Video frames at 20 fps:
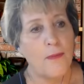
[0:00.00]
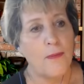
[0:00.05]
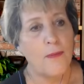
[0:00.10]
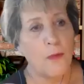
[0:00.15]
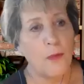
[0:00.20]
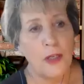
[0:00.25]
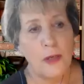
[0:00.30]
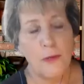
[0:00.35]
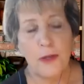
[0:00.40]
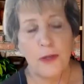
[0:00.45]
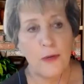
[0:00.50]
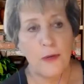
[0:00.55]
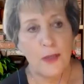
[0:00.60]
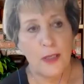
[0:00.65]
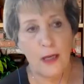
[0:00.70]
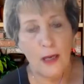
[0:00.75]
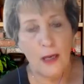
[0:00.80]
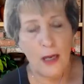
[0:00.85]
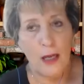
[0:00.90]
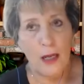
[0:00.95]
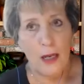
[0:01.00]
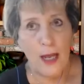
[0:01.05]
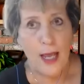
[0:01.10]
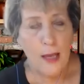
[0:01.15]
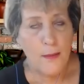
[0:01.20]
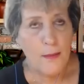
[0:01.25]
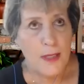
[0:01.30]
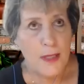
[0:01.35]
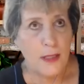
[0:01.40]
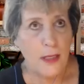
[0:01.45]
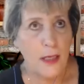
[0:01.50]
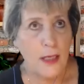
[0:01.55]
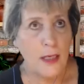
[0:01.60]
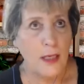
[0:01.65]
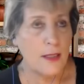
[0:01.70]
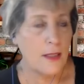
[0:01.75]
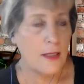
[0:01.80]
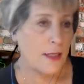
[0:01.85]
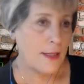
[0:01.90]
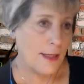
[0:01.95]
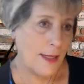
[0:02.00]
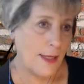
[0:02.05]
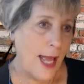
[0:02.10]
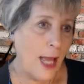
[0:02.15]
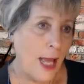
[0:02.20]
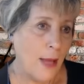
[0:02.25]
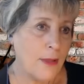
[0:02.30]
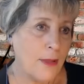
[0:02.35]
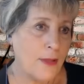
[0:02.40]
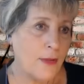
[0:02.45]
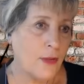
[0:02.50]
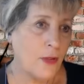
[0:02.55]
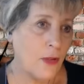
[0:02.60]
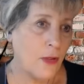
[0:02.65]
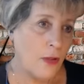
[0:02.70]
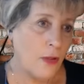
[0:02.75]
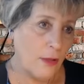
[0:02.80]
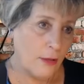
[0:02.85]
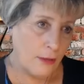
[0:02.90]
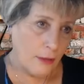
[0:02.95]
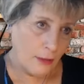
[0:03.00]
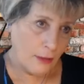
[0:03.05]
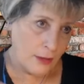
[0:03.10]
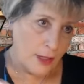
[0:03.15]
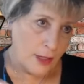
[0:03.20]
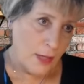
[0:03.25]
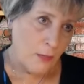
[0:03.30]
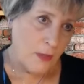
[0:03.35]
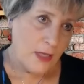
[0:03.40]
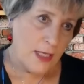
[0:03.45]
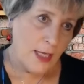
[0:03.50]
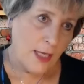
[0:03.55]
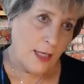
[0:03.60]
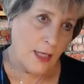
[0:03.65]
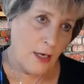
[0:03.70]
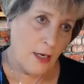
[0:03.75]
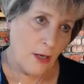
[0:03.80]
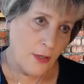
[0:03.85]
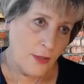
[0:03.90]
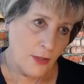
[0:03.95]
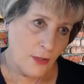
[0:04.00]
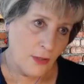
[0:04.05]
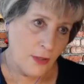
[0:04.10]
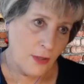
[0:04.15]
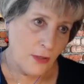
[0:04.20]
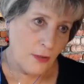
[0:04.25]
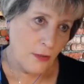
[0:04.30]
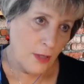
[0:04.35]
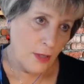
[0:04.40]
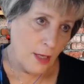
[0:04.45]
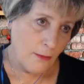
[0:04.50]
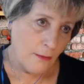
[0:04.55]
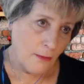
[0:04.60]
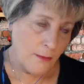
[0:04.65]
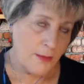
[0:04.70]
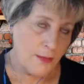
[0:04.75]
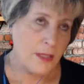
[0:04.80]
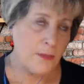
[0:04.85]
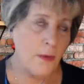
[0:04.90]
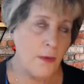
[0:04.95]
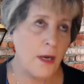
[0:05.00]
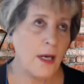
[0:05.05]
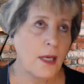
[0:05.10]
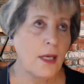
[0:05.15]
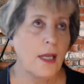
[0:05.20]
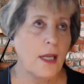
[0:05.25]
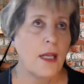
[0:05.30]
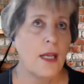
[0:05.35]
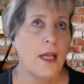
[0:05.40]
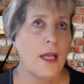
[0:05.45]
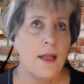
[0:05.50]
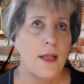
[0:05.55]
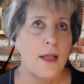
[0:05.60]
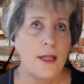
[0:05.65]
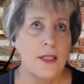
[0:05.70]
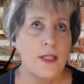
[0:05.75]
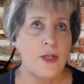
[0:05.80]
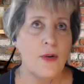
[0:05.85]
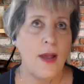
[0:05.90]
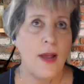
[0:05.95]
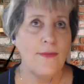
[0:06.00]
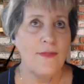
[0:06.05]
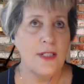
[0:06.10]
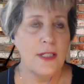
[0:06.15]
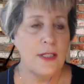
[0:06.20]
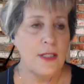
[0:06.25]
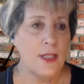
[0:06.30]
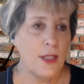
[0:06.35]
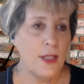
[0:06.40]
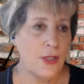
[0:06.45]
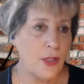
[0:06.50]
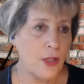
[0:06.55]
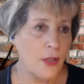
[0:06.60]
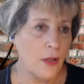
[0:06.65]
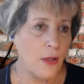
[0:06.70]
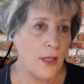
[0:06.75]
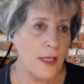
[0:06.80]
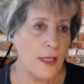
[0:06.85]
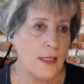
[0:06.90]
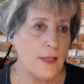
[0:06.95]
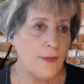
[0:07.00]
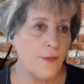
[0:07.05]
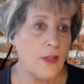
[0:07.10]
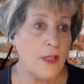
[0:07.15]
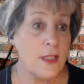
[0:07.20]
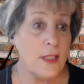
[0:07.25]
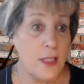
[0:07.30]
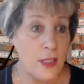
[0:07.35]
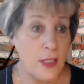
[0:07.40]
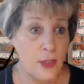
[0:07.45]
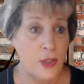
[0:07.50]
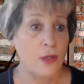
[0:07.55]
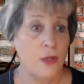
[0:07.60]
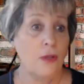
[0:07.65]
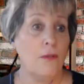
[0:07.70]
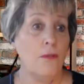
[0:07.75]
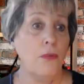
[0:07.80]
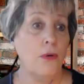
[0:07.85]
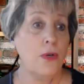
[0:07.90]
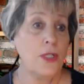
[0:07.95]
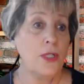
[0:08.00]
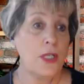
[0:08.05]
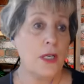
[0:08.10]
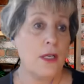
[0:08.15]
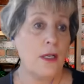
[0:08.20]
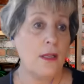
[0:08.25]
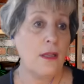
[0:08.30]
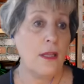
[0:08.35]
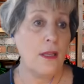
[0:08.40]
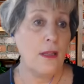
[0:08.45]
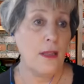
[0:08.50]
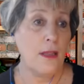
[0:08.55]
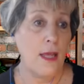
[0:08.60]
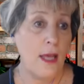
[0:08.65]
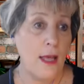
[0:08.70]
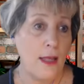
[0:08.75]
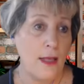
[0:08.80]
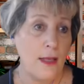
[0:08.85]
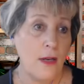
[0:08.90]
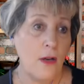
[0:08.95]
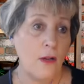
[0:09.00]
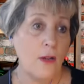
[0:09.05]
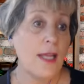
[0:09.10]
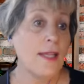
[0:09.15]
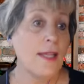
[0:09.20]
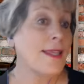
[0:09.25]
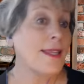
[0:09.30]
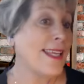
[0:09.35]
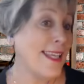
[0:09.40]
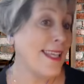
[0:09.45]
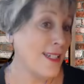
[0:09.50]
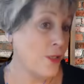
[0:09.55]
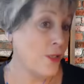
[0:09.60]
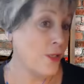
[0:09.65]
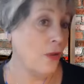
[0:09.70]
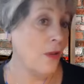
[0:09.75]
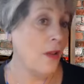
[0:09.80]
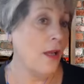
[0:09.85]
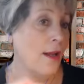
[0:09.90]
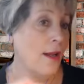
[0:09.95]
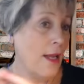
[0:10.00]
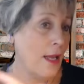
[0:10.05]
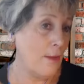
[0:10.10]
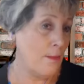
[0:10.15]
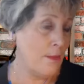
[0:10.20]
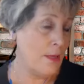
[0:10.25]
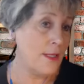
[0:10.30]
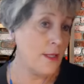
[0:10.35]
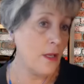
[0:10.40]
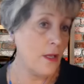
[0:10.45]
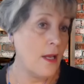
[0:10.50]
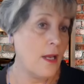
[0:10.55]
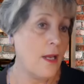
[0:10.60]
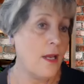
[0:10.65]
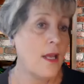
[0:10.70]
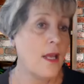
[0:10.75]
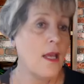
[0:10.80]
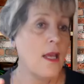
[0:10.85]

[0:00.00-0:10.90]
When you do it on Amazon, it doesn't happen. So we take it also to Ingram Spark. Then Draft to Digital is for the digital portion of that, like the Kindle on Amazon.